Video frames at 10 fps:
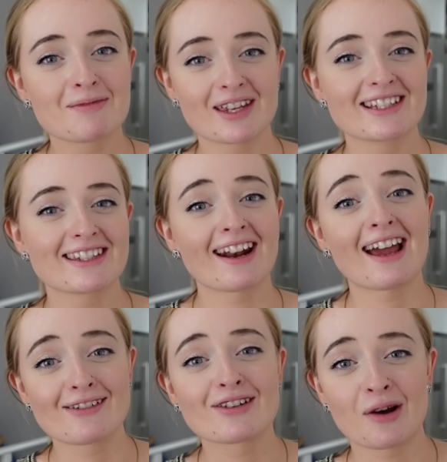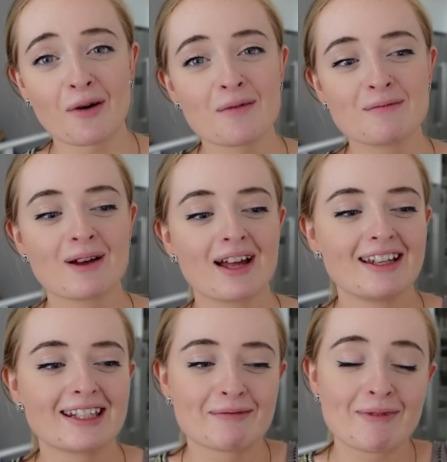things that I have at home
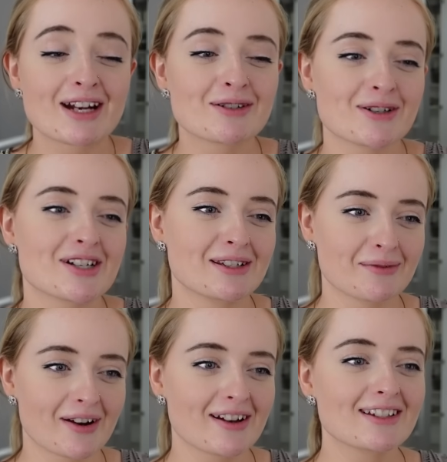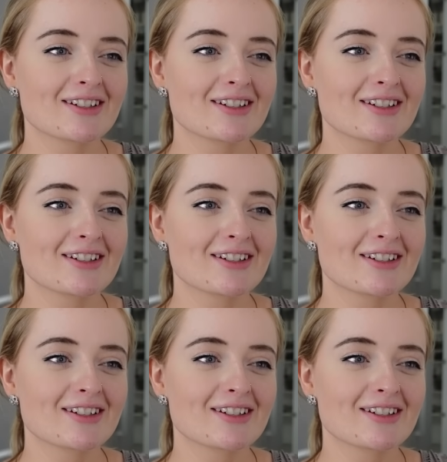to match what she's wearing.